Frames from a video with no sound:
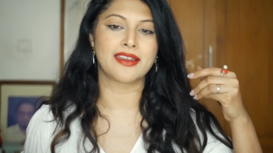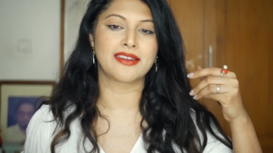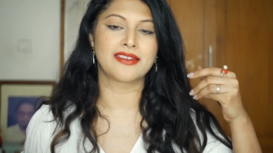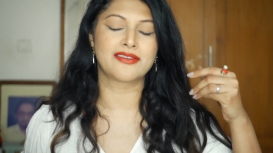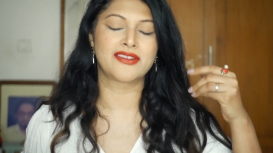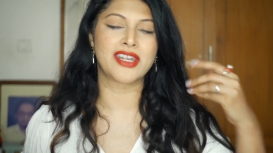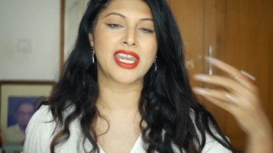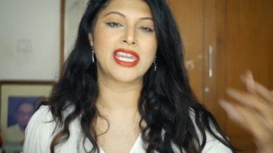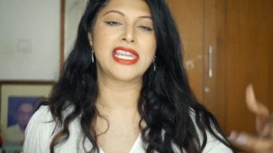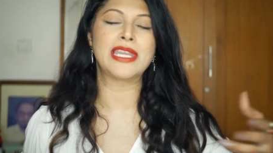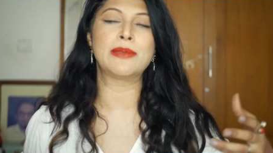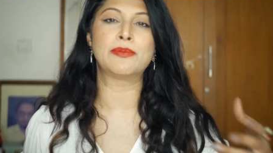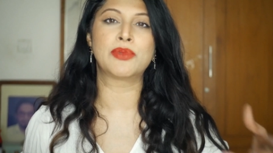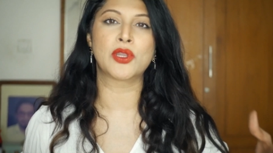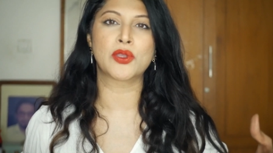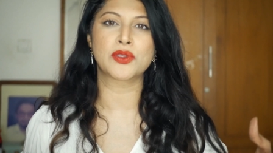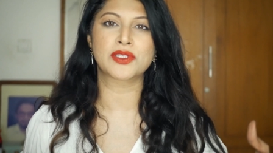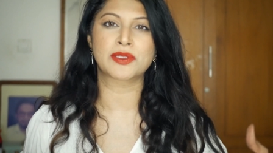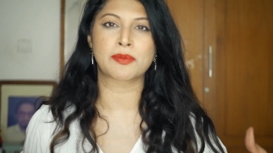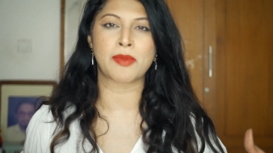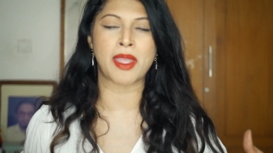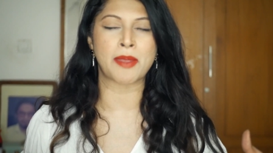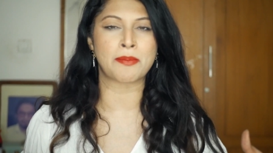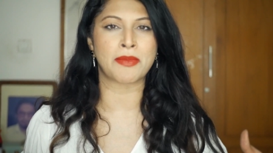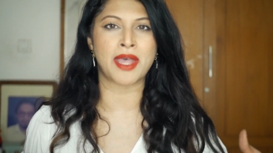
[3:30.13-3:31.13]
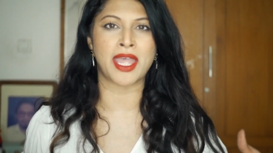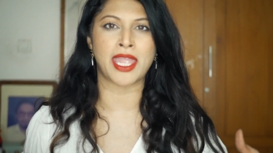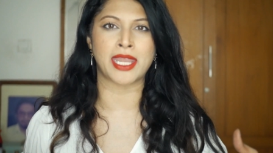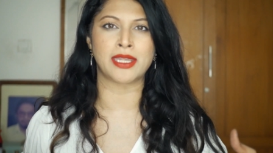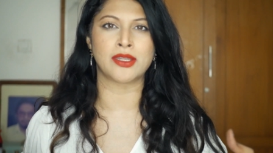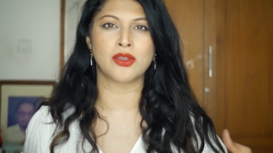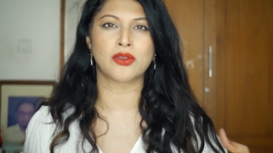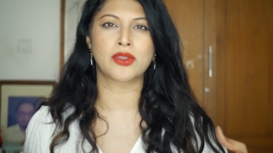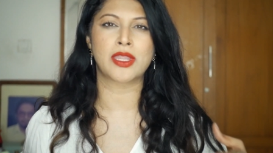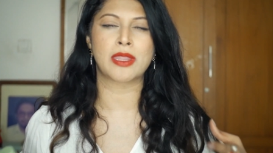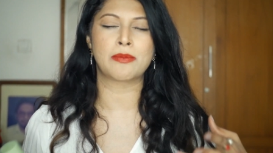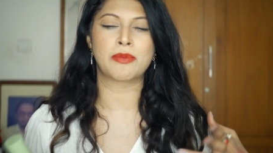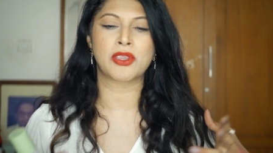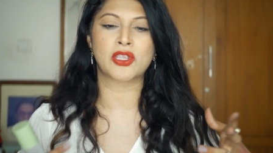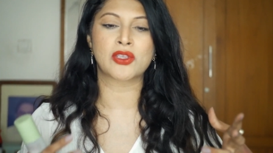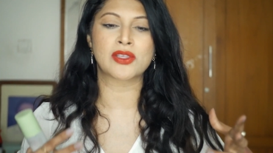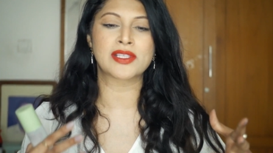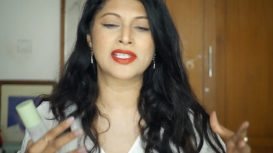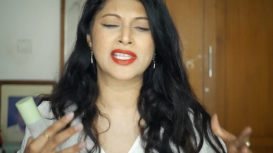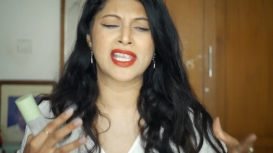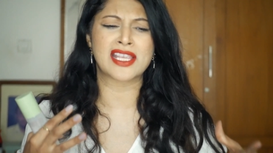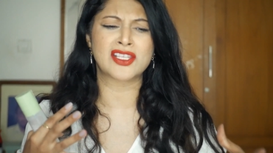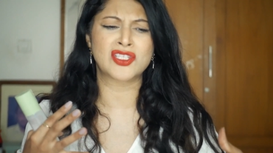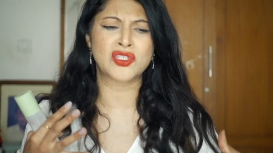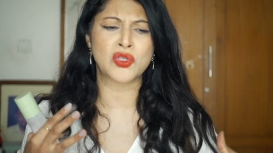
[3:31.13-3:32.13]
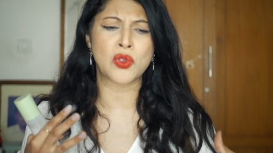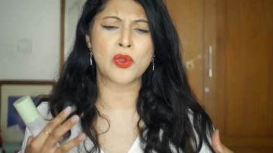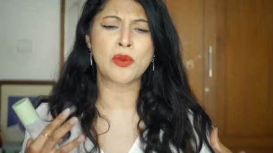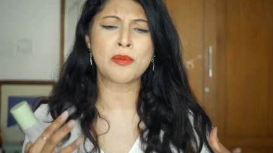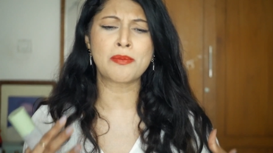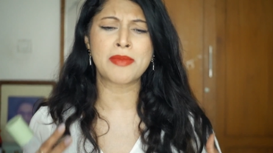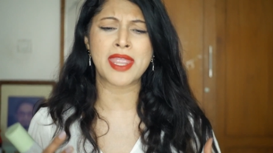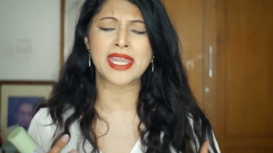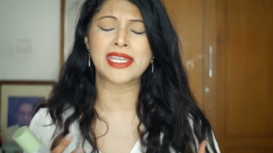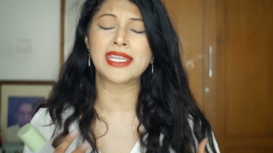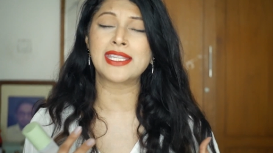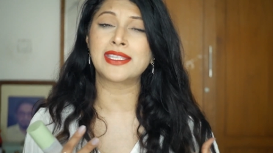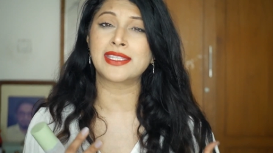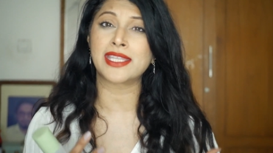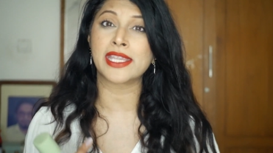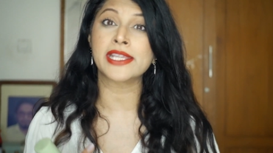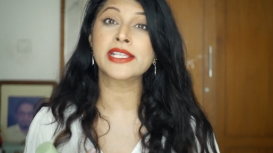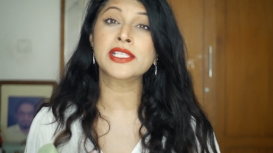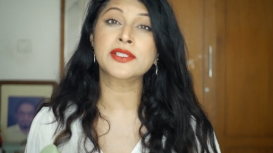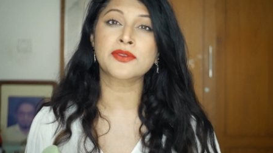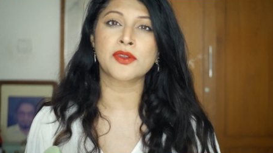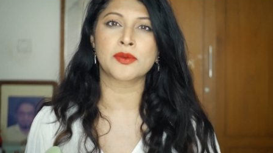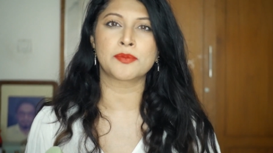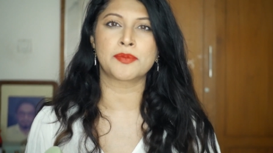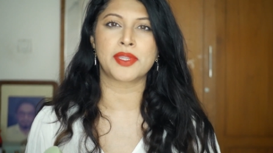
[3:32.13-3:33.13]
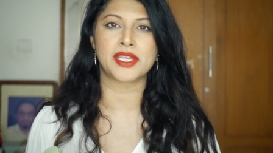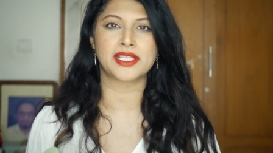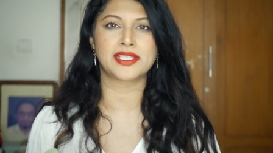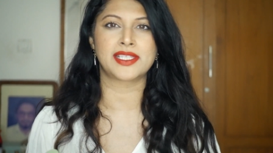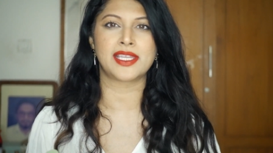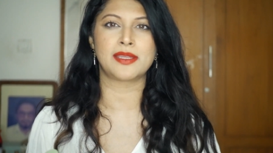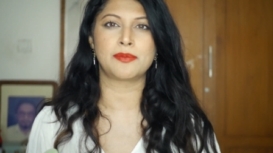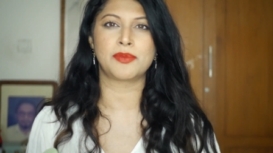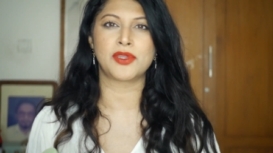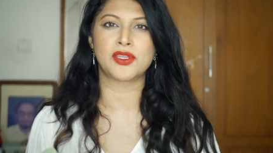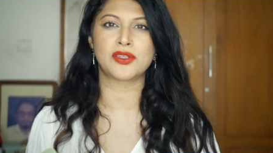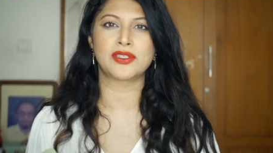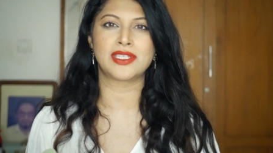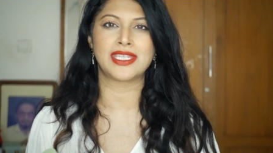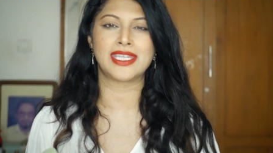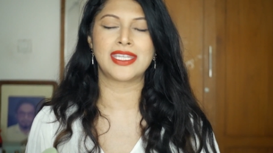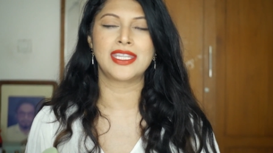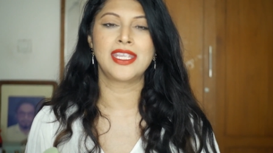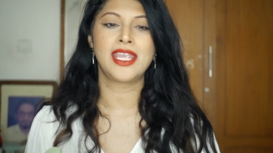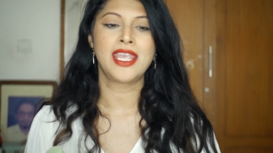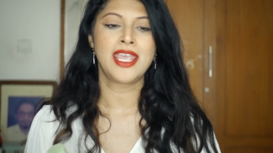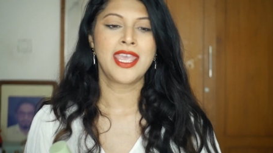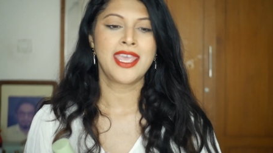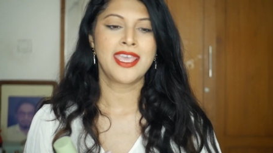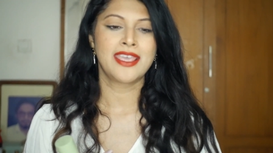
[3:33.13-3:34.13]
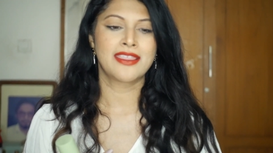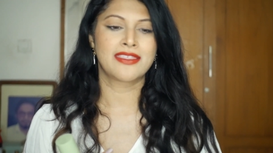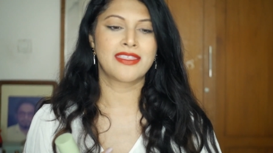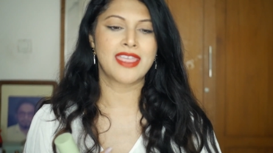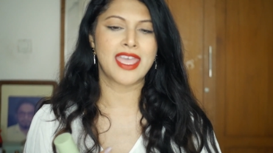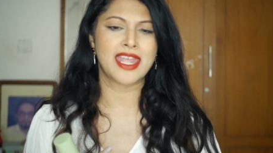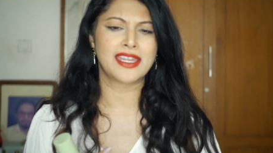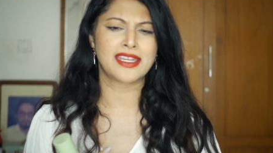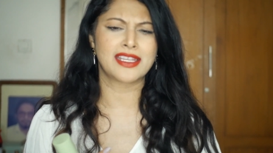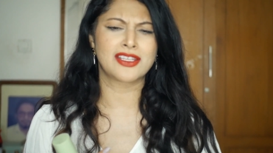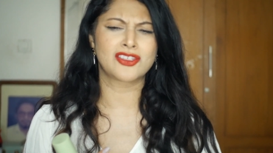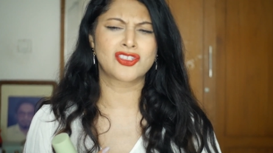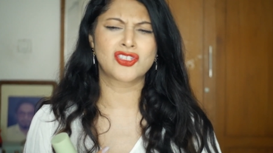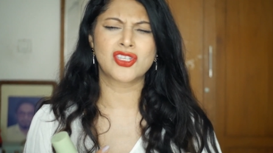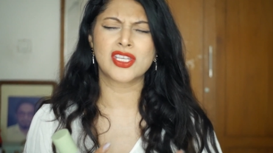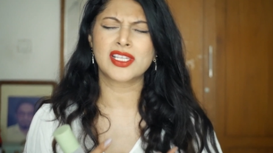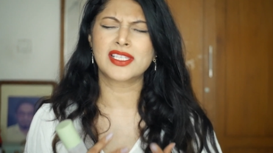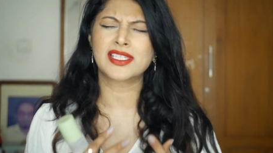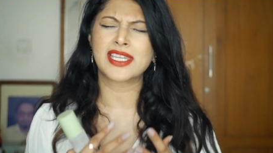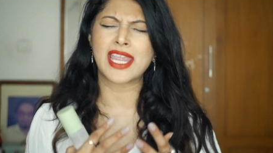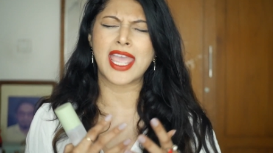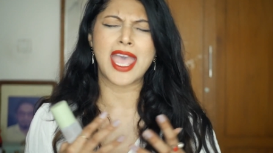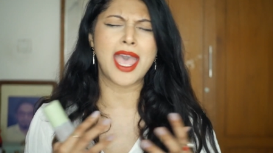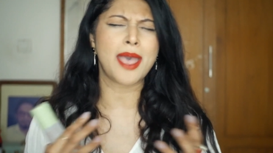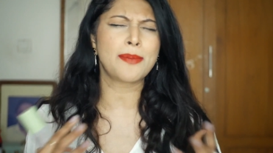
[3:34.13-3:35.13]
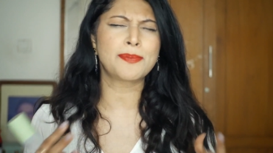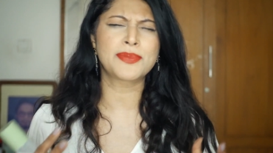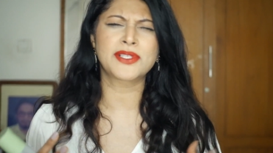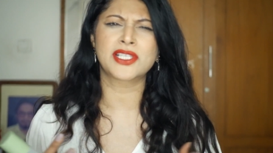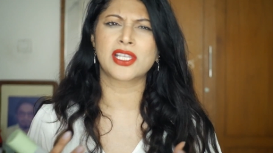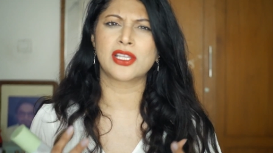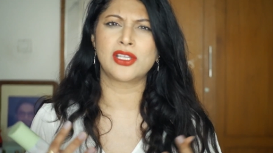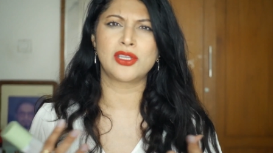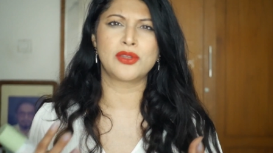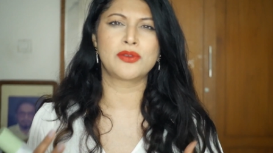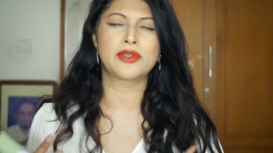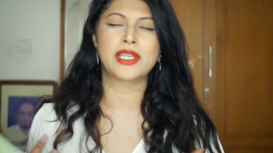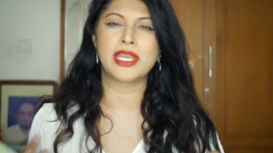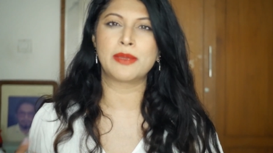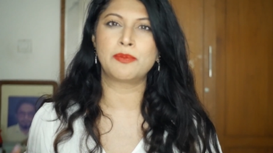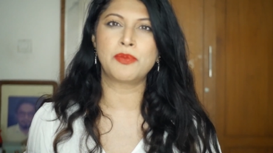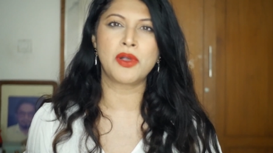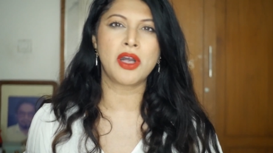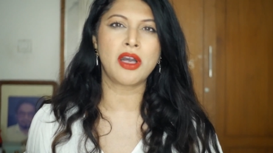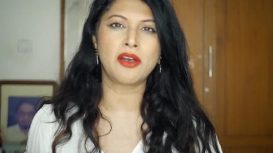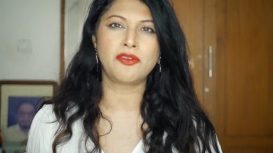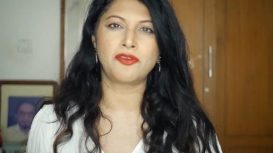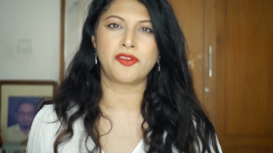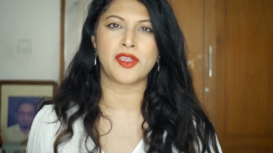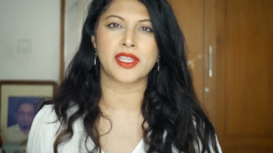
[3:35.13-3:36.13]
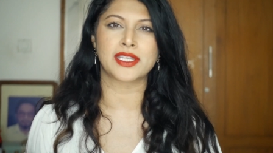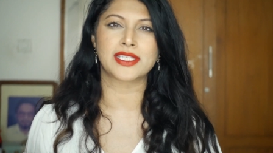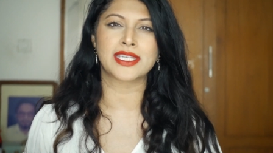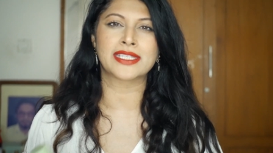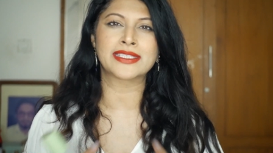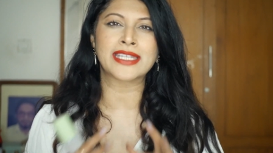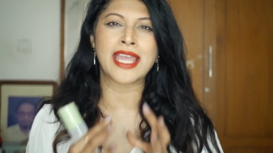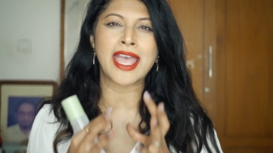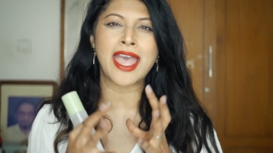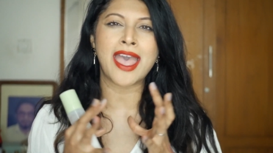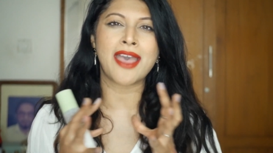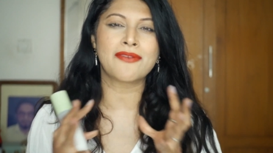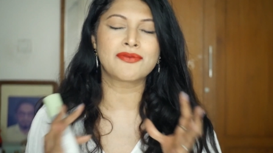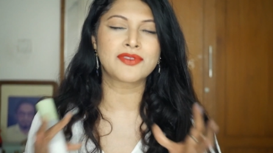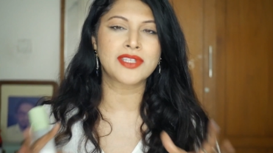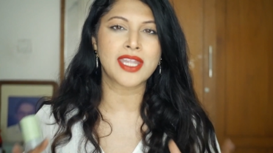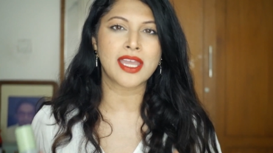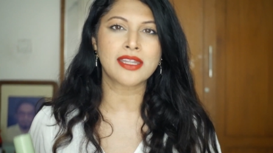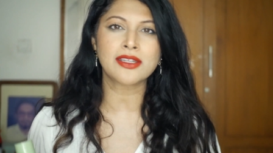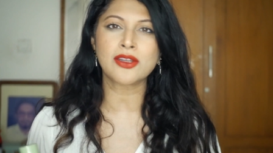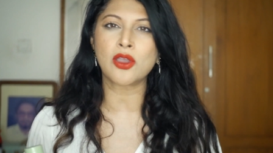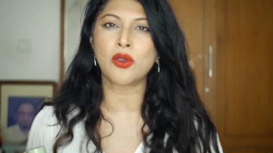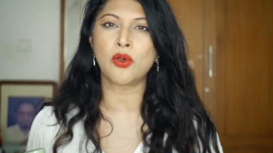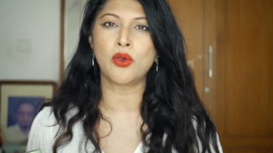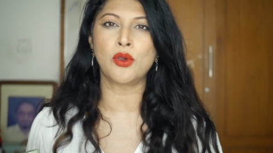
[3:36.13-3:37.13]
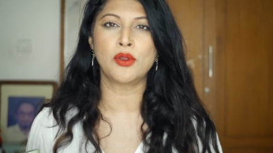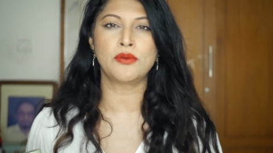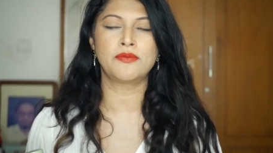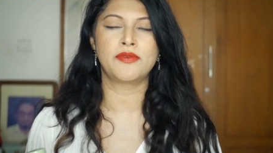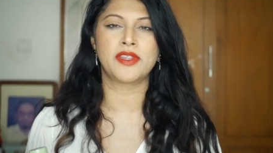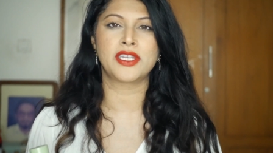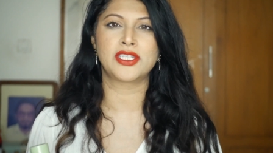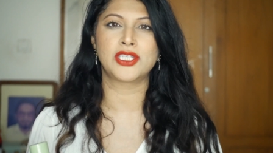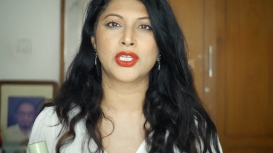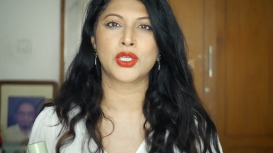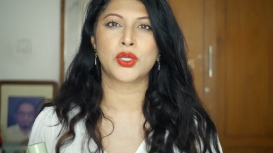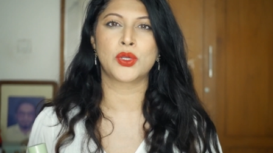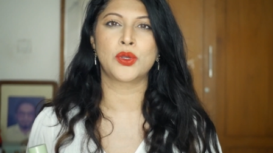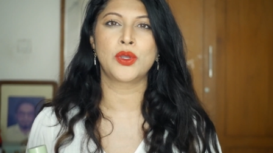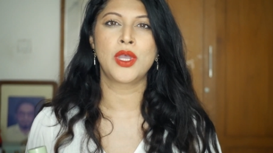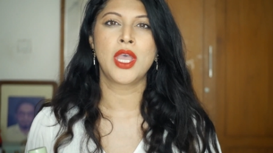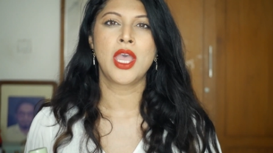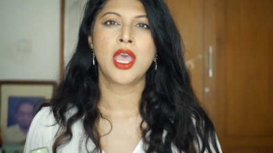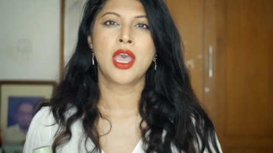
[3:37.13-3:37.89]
really blows my mind, okay, because there's so many things from PIXI Beauty that is just absolutely perfect. And I have done a whole video,